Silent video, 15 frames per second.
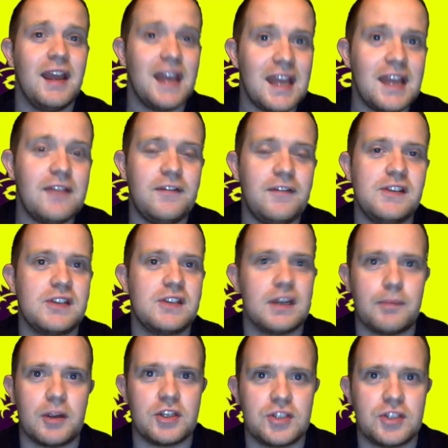if he's going to
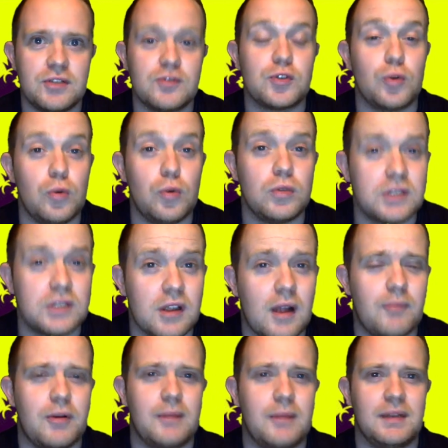break Shearer's all-time
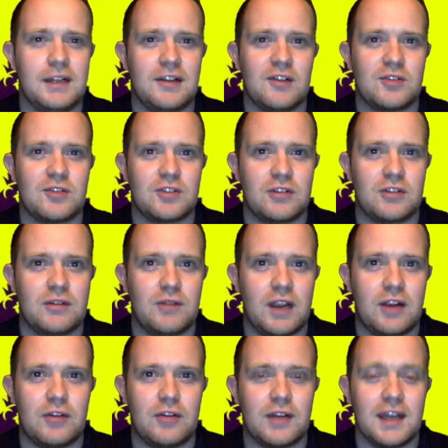Premier League goal-scoring
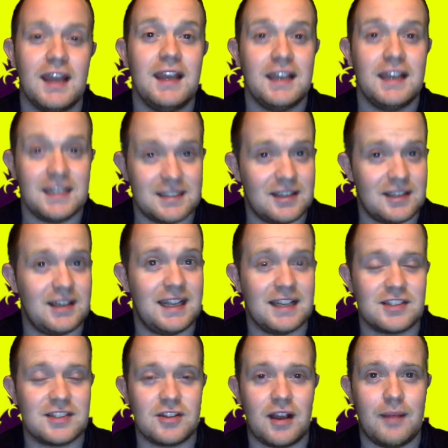record. He certainly has
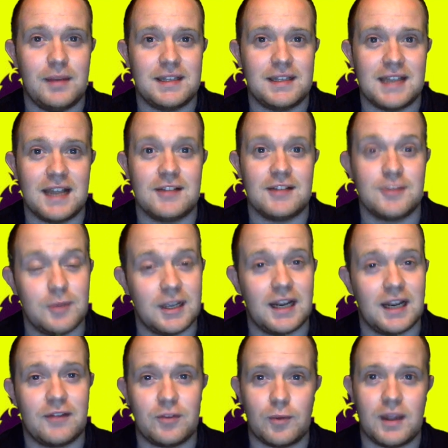time in his hands, so we're going to
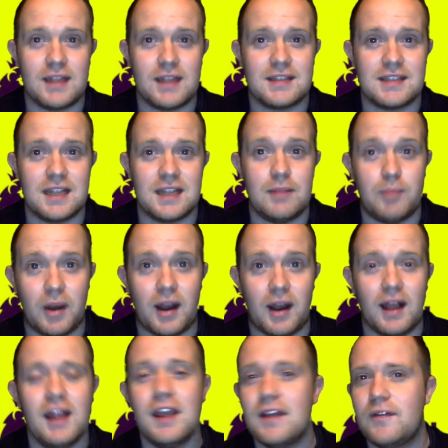have to wait and see. But
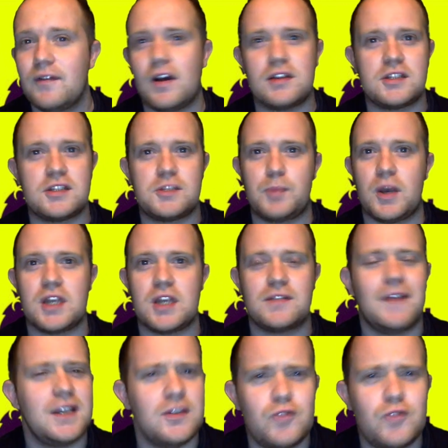if I was a Spurs fan,
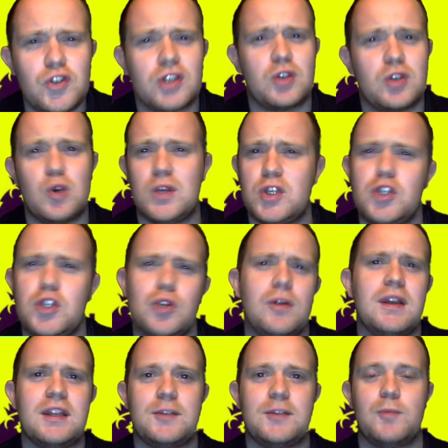you've just got to enjoy
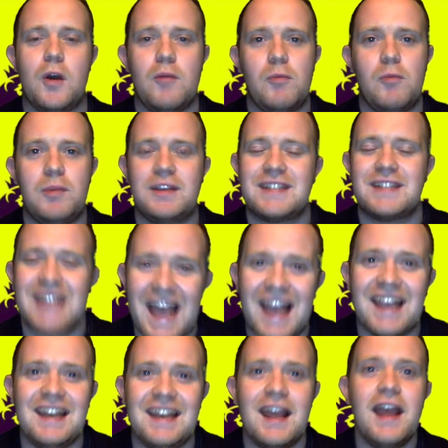this moment because
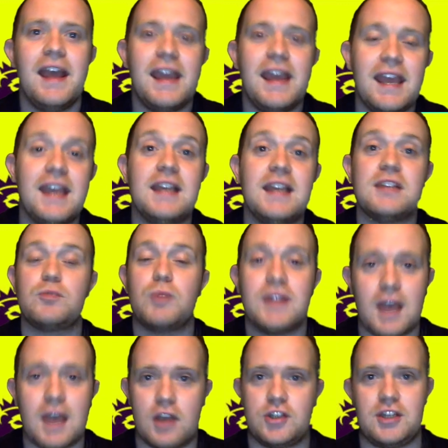Kane is,
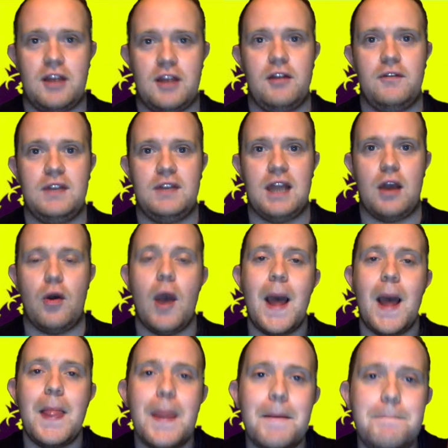without shadow of a doubt,
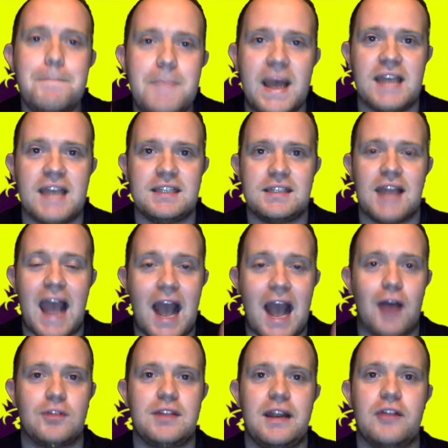the best
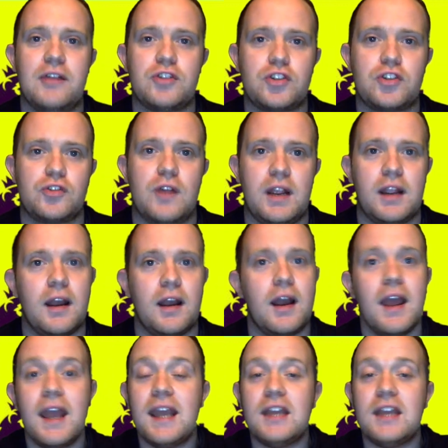out-and-out striker
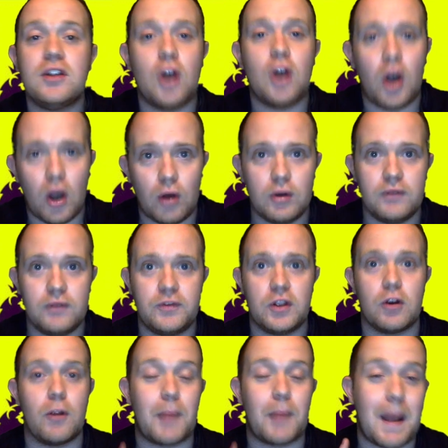in the whole of
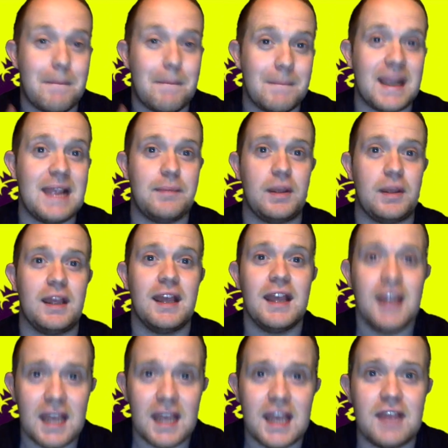Europe, and maybe
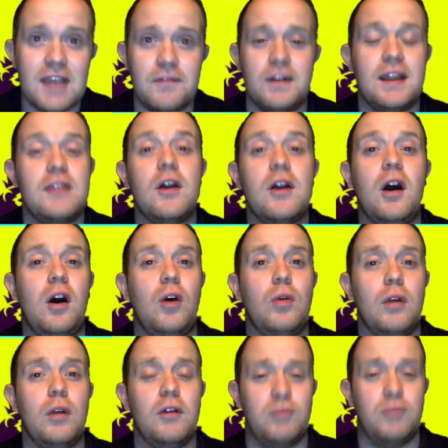even in the whole
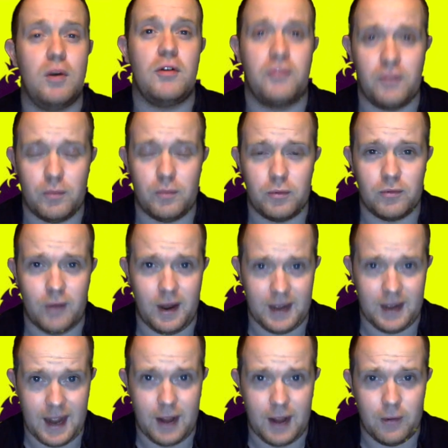of world football right
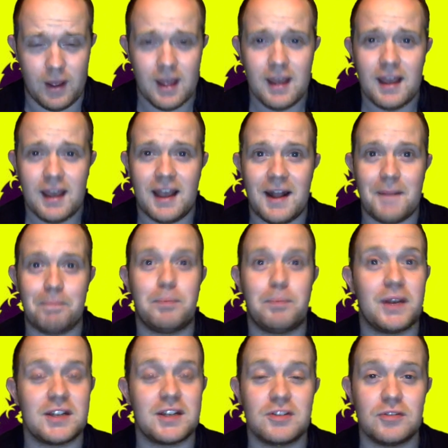now. But
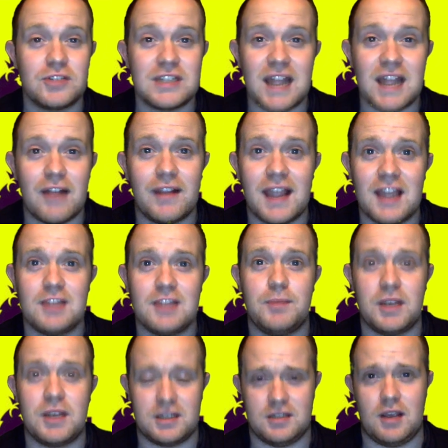it's not just Harry Kane to be
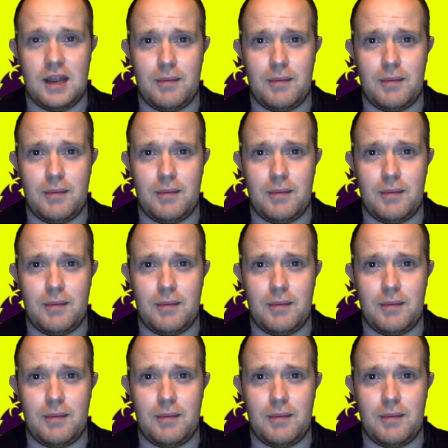excited